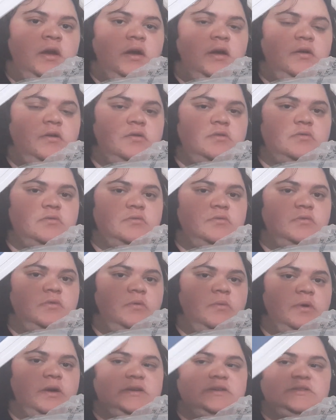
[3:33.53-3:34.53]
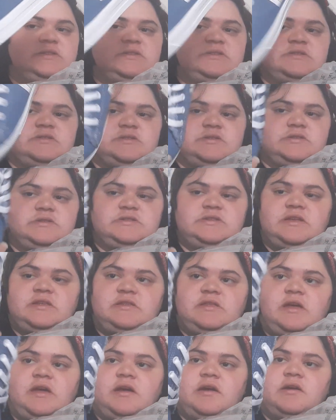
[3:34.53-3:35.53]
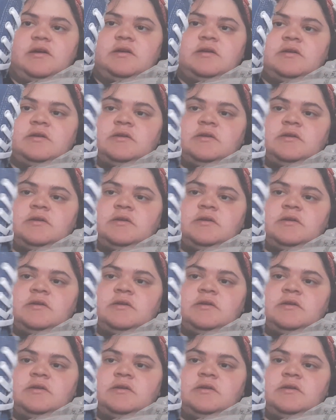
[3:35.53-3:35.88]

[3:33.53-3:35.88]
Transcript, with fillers: I don't know why I necessarily said that.